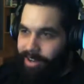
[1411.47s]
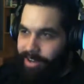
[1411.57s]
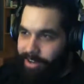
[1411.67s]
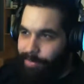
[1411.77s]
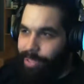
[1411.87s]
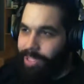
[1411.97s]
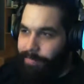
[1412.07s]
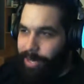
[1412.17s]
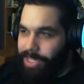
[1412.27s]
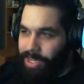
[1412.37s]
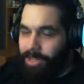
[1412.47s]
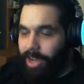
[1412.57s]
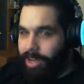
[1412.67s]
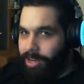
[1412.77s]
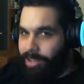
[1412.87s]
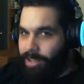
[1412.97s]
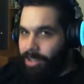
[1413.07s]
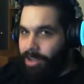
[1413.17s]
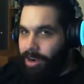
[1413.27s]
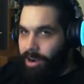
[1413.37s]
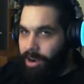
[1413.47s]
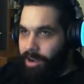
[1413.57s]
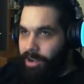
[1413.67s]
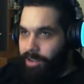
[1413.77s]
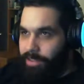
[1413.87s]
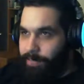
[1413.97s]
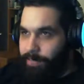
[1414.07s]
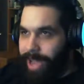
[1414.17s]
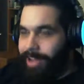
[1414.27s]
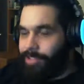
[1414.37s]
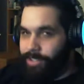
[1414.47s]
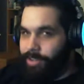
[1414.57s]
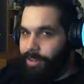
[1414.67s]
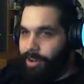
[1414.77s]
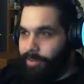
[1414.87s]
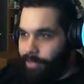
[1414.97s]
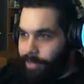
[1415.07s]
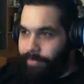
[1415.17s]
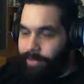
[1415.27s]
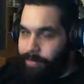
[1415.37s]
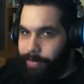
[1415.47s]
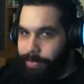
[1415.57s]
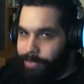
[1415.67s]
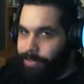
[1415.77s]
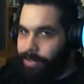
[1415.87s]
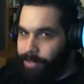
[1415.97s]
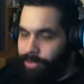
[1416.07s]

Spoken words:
It really depends a lot on the passion of the developers. Do